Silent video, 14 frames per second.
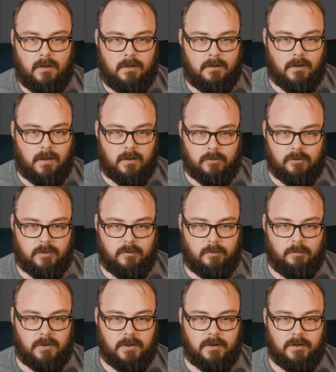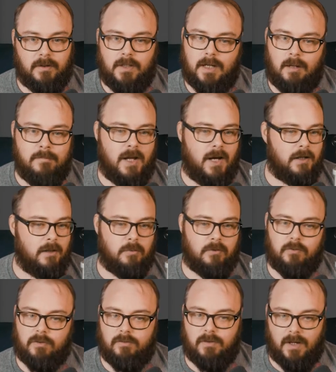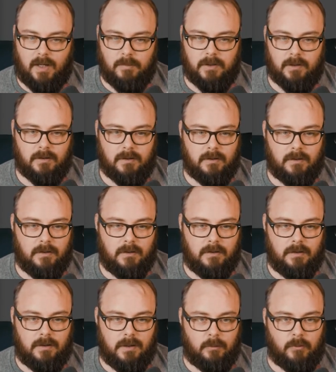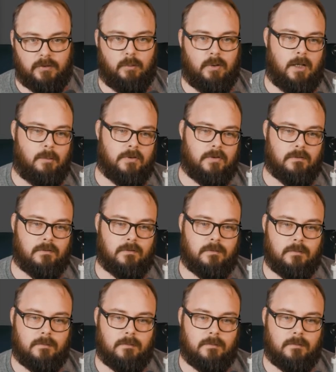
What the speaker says: the auto trim split. I'm not going to preserve timing, and we'll see what happens.